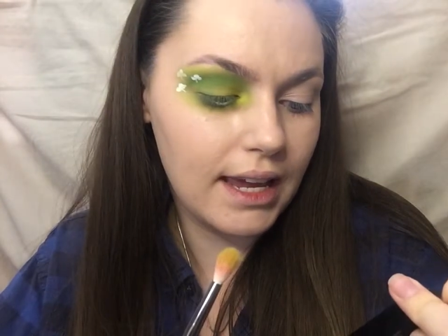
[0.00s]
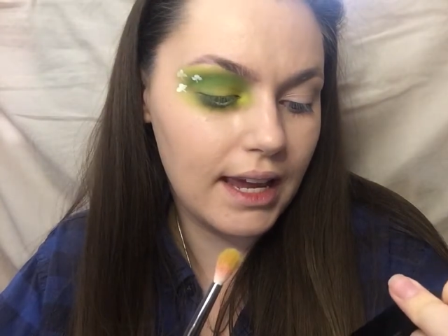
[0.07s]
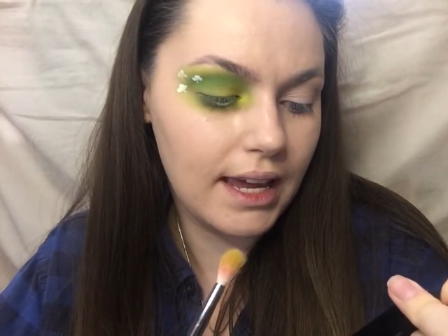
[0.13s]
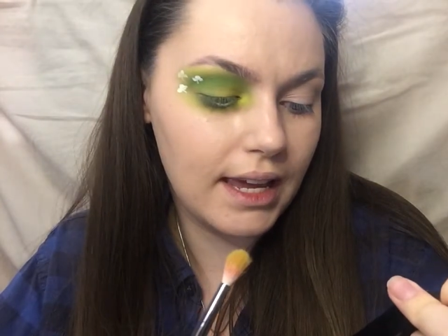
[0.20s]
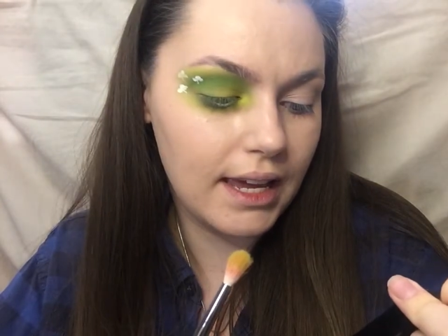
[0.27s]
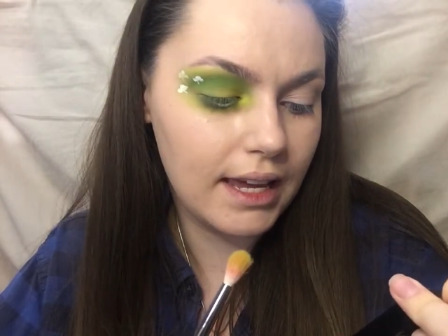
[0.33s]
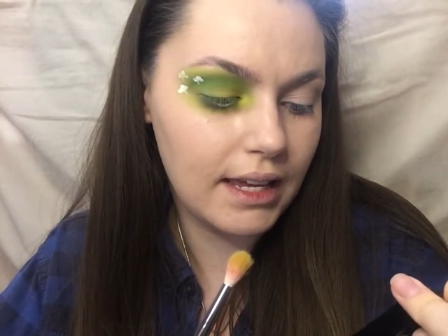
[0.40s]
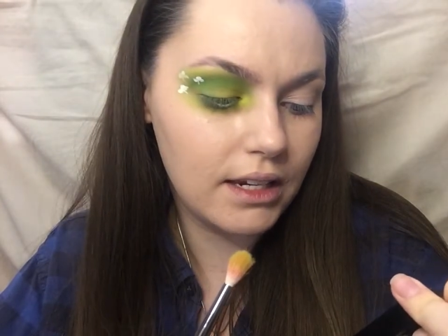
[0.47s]

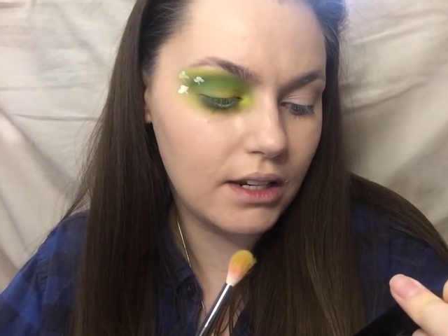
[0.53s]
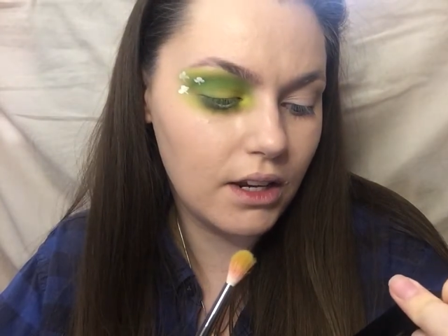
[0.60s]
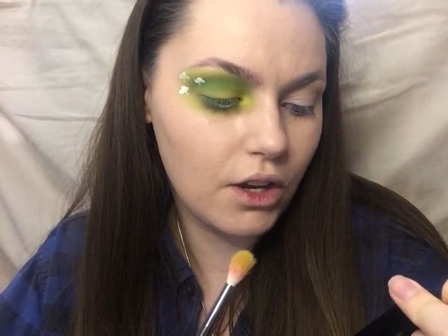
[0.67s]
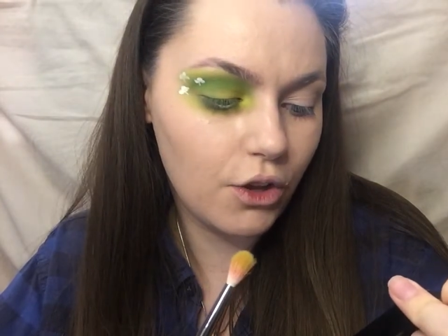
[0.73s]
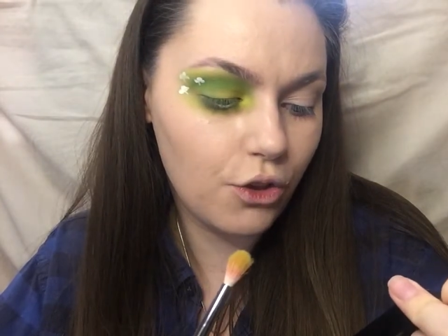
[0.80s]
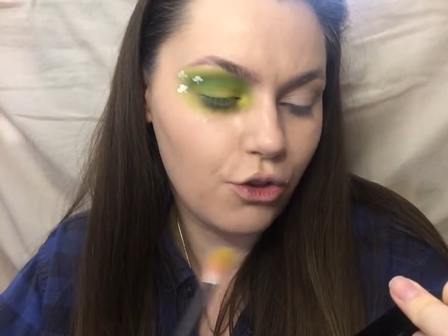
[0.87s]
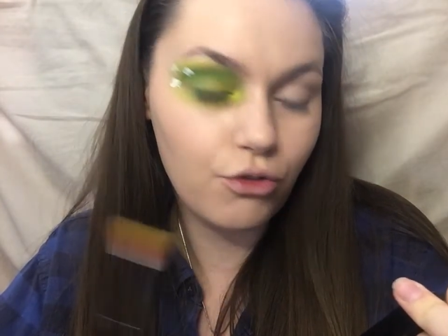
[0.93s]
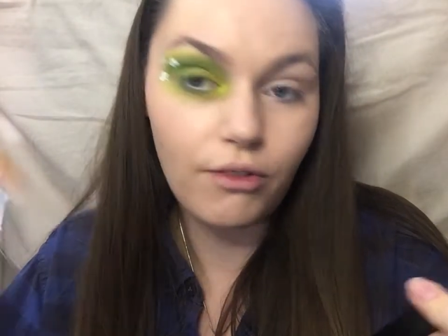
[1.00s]
in
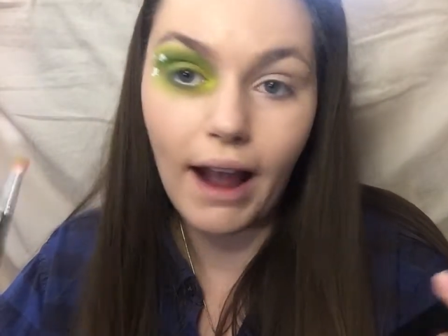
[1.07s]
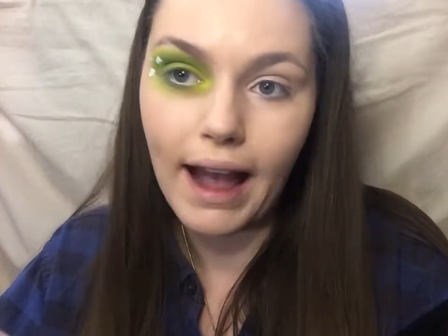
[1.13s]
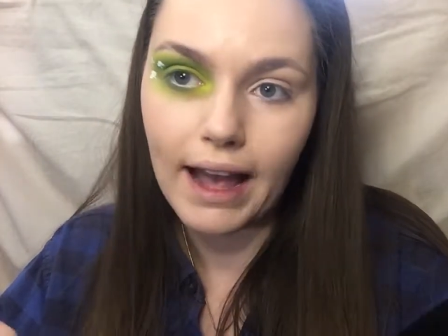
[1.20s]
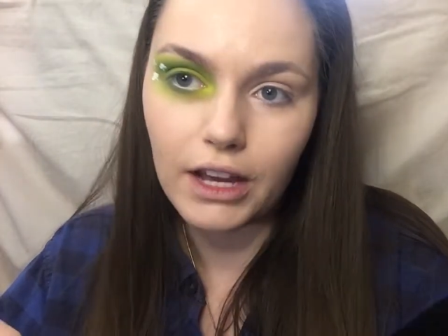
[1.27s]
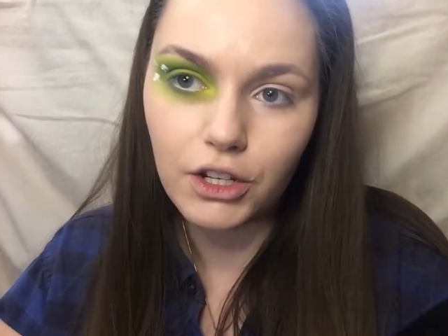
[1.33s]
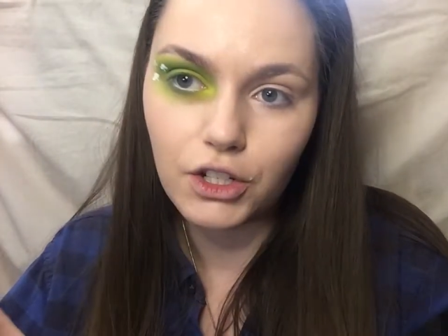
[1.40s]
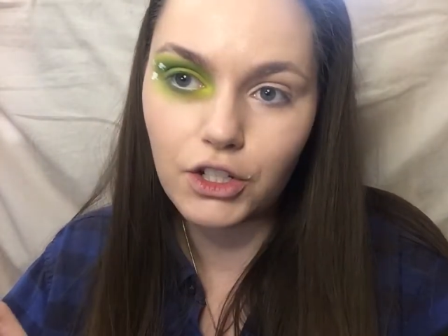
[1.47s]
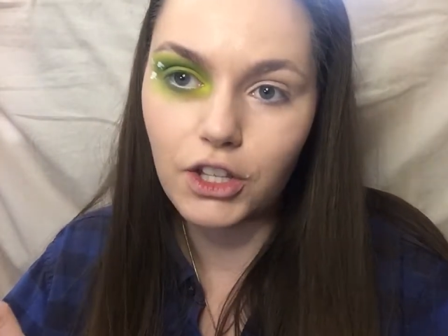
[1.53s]

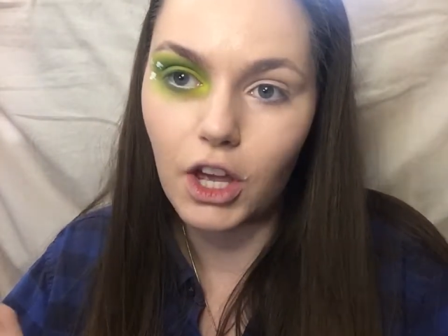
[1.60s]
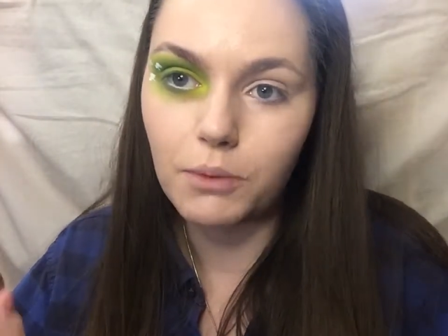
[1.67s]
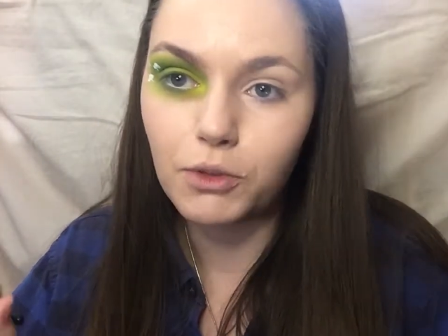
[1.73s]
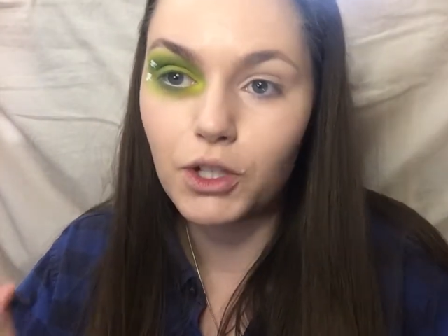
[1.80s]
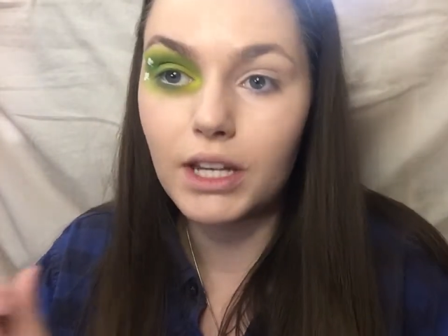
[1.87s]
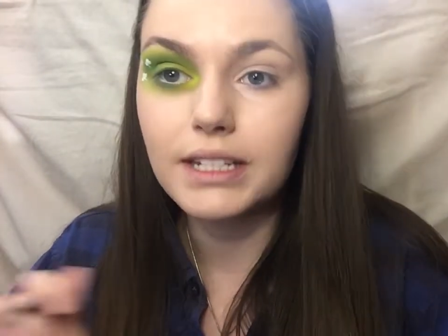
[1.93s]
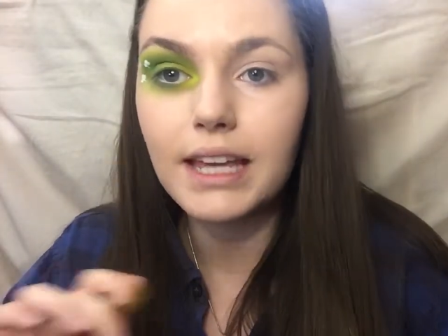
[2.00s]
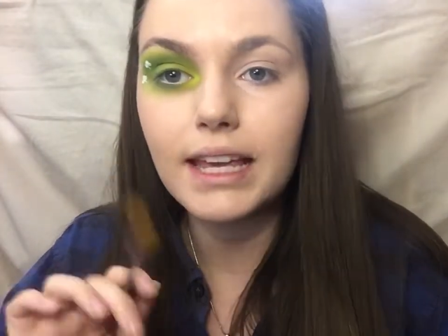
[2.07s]
Thrash. So I'm
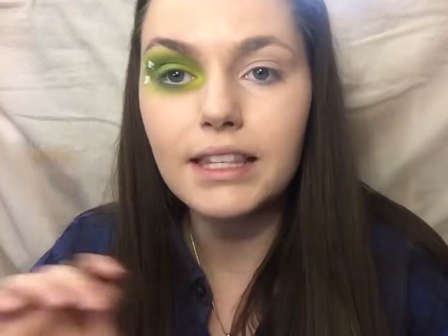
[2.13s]
just going to